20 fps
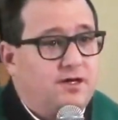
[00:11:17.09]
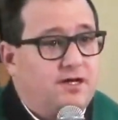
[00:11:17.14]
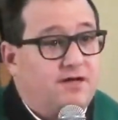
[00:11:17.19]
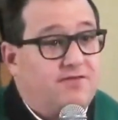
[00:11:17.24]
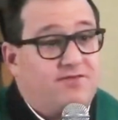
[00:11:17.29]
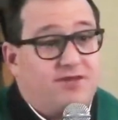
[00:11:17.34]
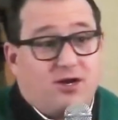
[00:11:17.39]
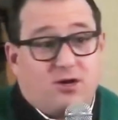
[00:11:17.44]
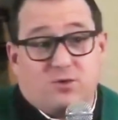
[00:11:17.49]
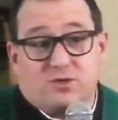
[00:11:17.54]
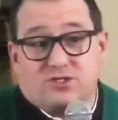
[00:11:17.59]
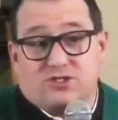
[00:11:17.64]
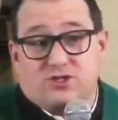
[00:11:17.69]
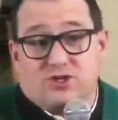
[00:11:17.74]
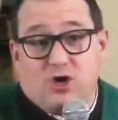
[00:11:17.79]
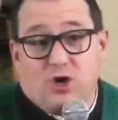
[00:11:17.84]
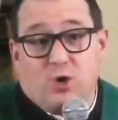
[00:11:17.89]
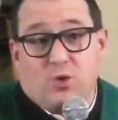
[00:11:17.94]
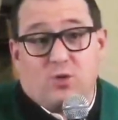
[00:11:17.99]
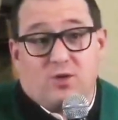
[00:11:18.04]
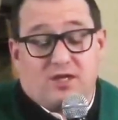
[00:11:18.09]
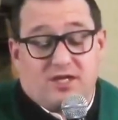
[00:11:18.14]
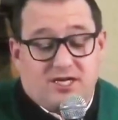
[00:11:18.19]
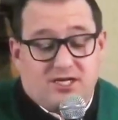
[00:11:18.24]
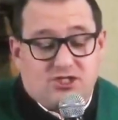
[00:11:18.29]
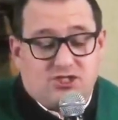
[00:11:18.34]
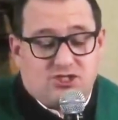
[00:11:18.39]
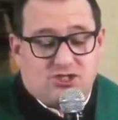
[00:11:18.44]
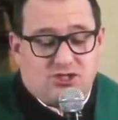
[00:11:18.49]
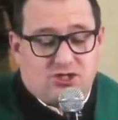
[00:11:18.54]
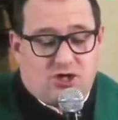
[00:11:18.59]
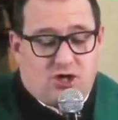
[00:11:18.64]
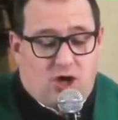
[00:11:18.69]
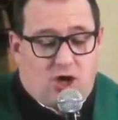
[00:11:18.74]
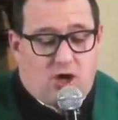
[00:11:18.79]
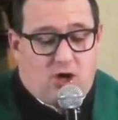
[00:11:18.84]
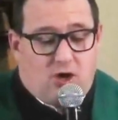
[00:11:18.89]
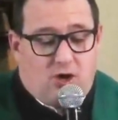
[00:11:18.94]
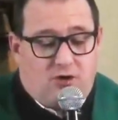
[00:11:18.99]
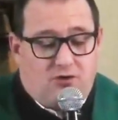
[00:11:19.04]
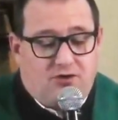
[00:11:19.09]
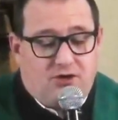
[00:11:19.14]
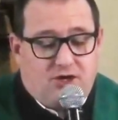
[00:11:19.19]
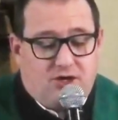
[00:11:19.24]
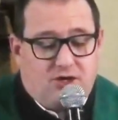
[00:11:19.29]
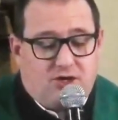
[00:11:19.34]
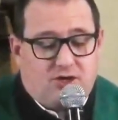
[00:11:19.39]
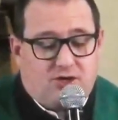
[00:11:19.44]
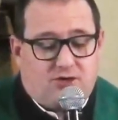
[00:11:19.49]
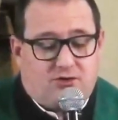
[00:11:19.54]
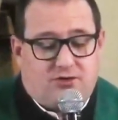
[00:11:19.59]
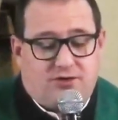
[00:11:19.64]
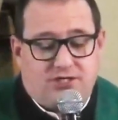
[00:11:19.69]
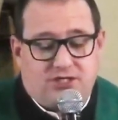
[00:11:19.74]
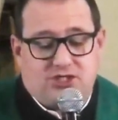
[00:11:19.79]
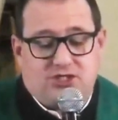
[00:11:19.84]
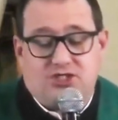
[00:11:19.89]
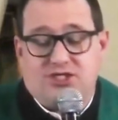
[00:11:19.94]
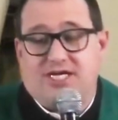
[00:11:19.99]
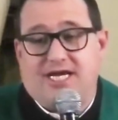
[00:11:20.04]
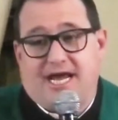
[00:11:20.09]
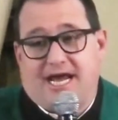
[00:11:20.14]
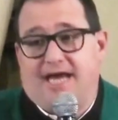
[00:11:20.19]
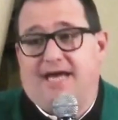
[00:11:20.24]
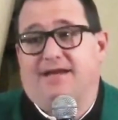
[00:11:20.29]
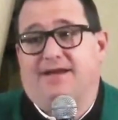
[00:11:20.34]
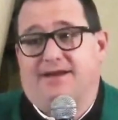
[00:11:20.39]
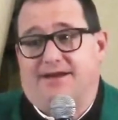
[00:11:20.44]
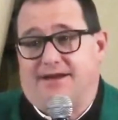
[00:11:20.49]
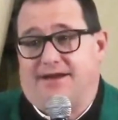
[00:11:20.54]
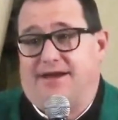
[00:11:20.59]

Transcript: if there was no religion called Christianity.